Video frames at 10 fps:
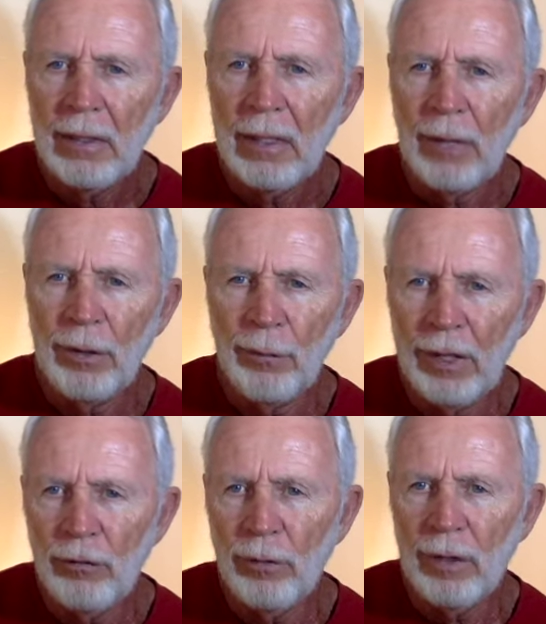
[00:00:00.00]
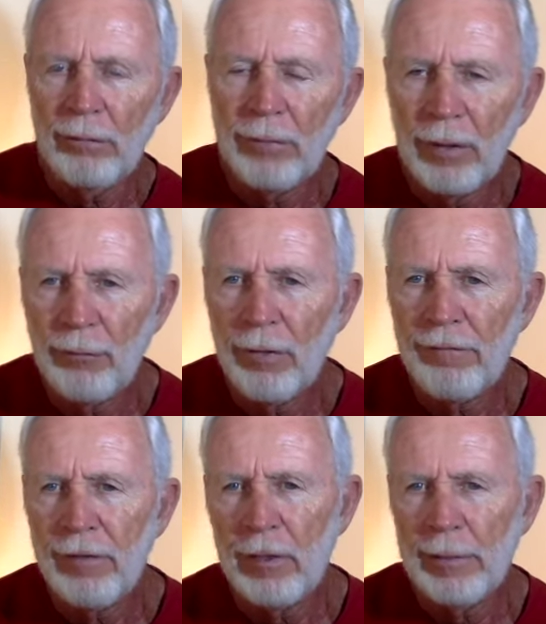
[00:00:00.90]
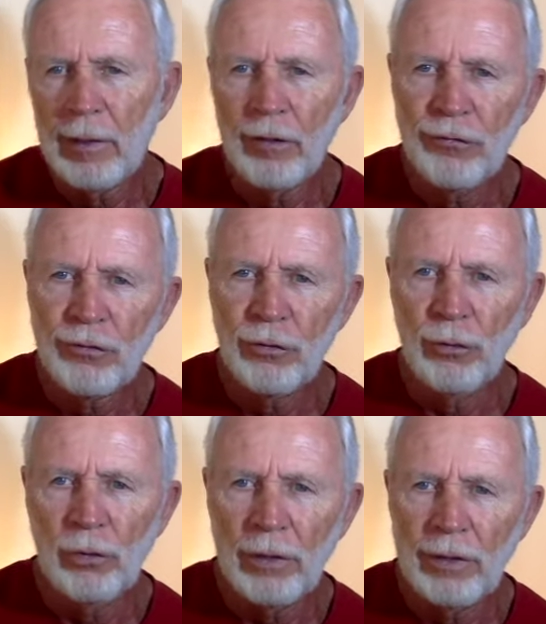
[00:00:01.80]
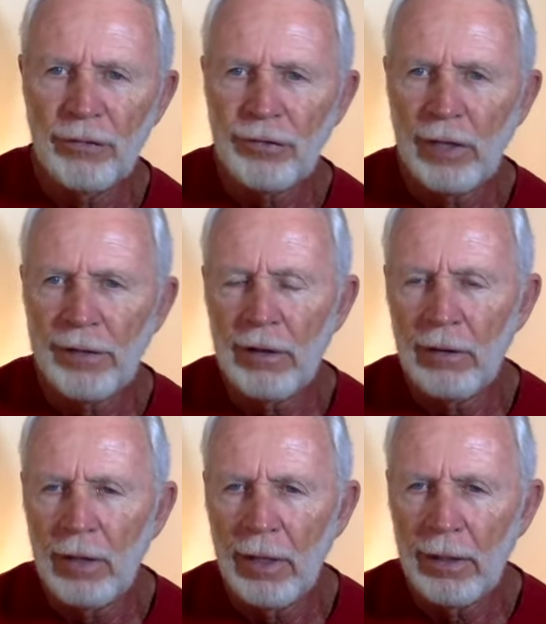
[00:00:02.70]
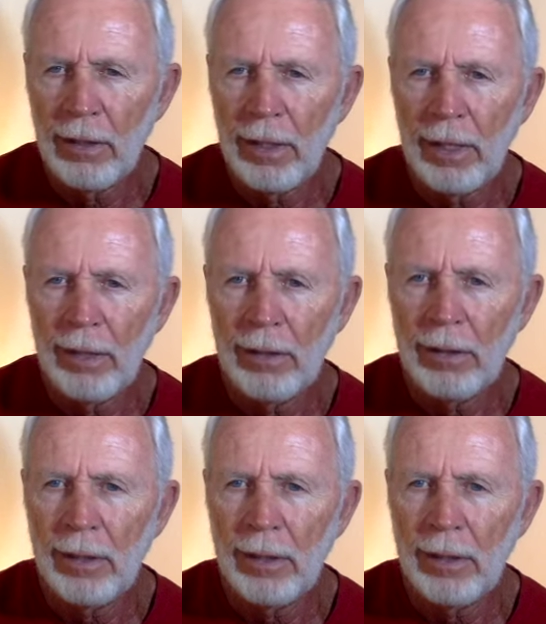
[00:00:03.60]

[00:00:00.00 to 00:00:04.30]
I went away to a, a, a fundamentalist school in South Carolina, and,